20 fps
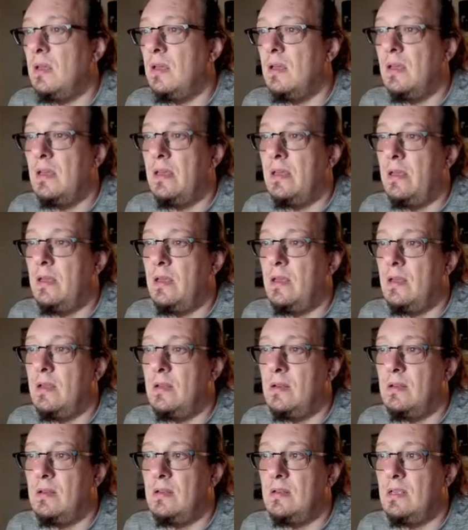
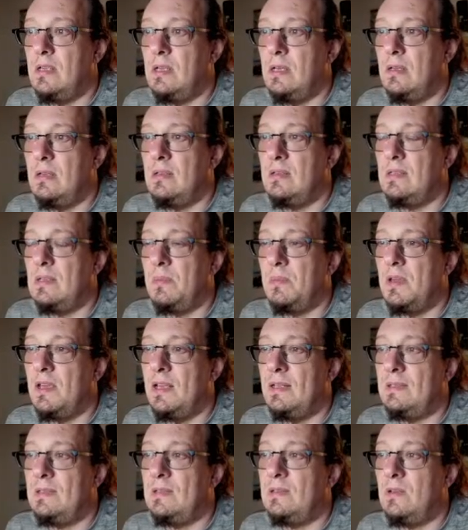And in some
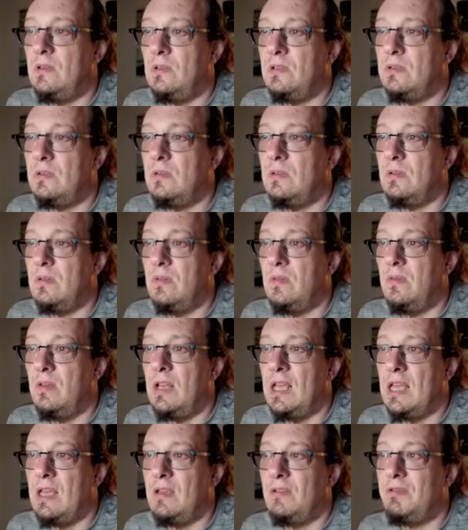cases, I also,
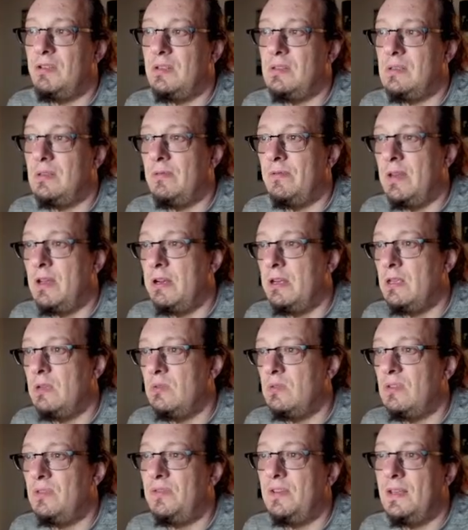like if it's a very
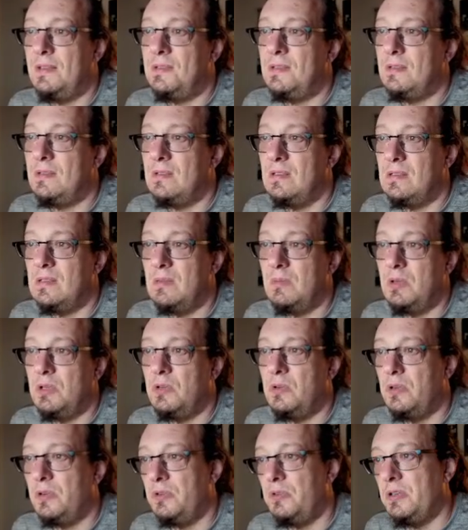user-facing system, I
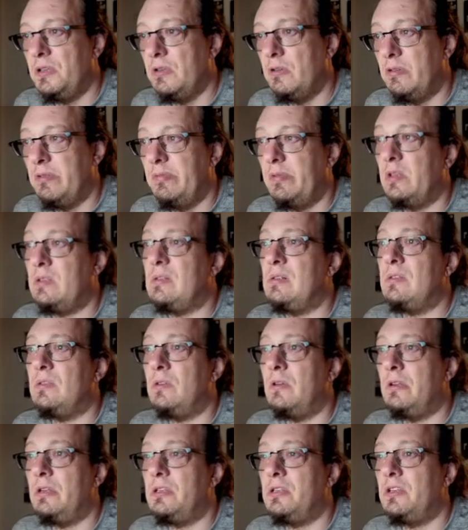turn on the universal
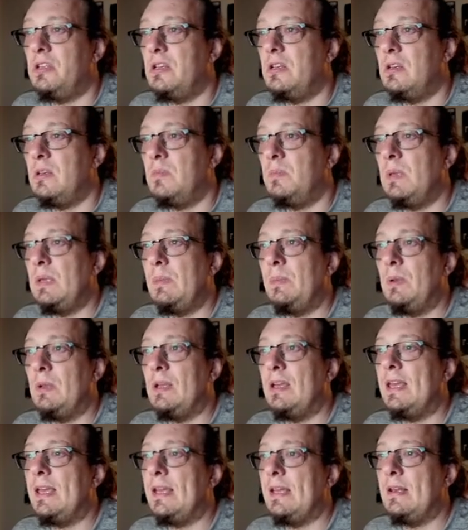search that people
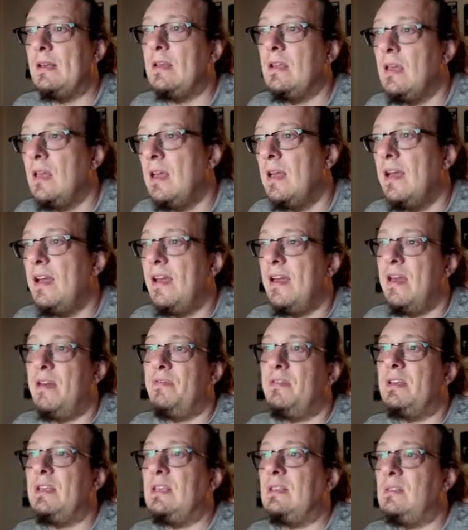can have
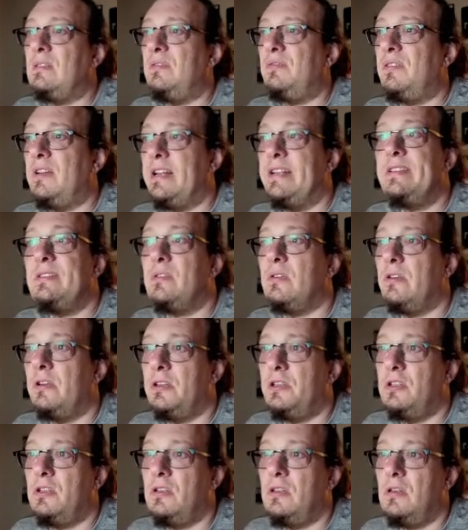an easy file
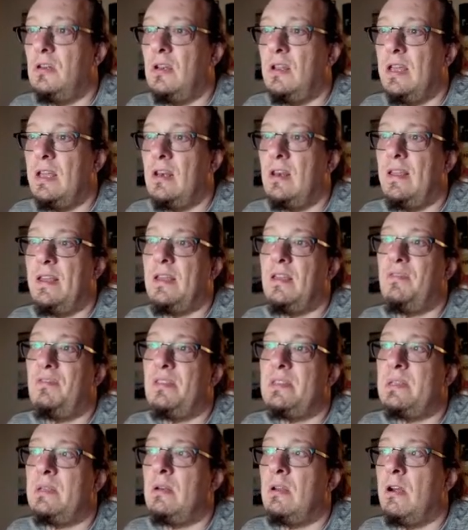search. Like if
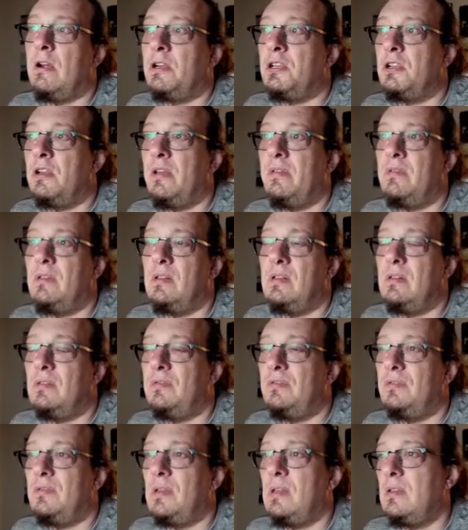it's an archival
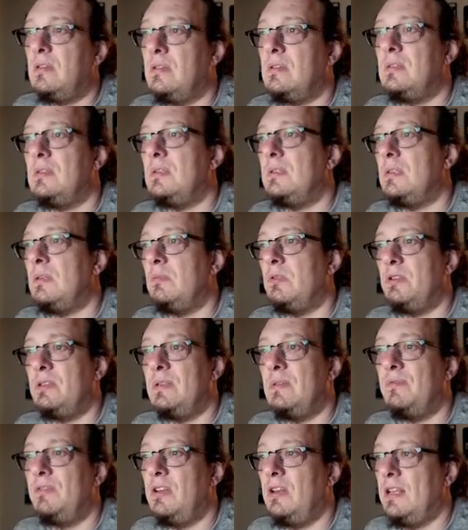system or
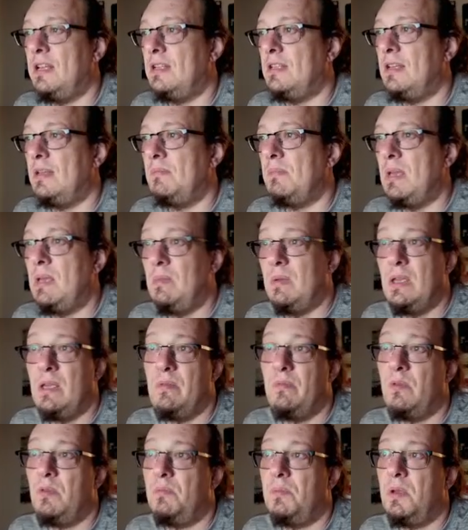something like that, maybe it
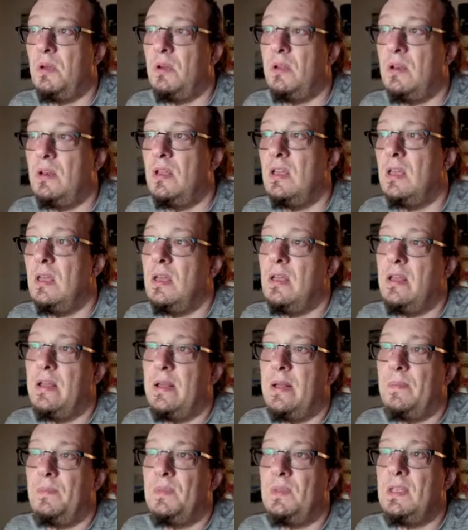would be on.
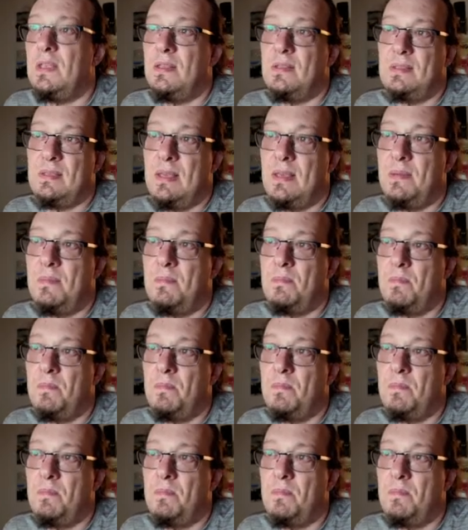DSM